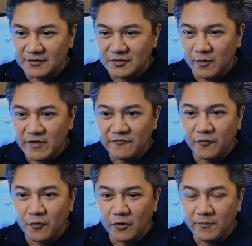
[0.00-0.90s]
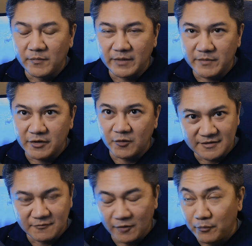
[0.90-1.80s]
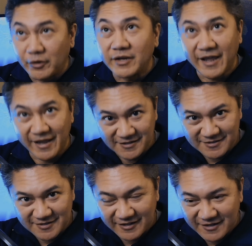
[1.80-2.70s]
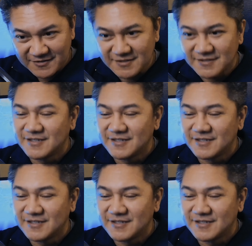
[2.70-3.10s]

24mm 1.8 lens,